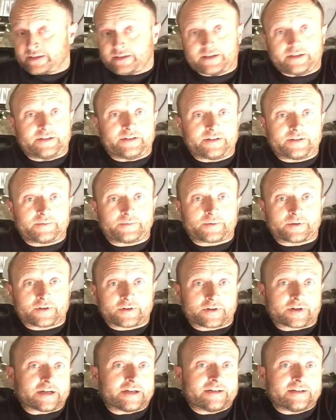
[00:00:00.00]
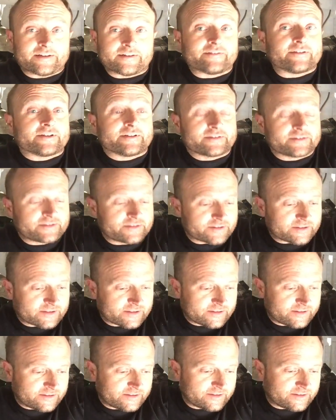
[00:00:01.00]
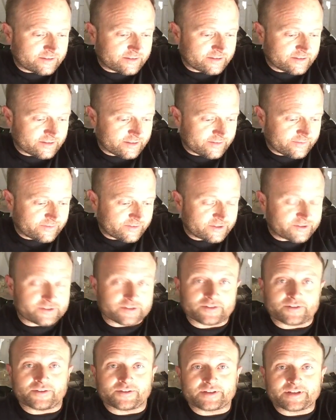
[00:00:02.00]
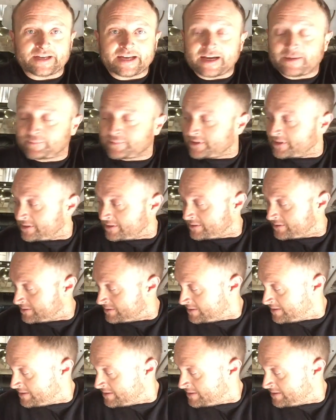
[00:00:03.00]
It did work, however, so if it's your only option.